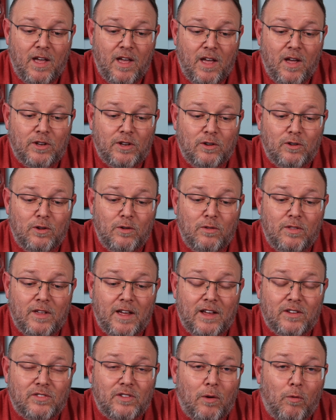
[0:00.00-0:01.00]
When you do
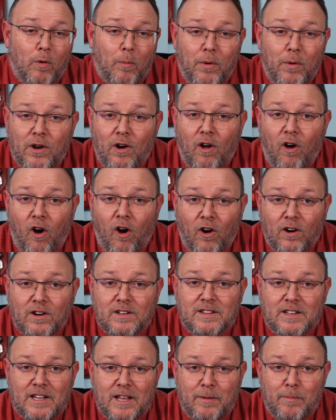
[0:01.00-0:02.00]
this, it will put a
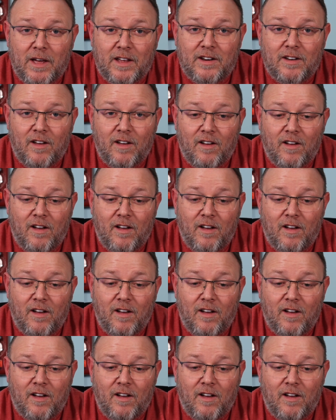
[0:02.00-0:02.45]
hard limit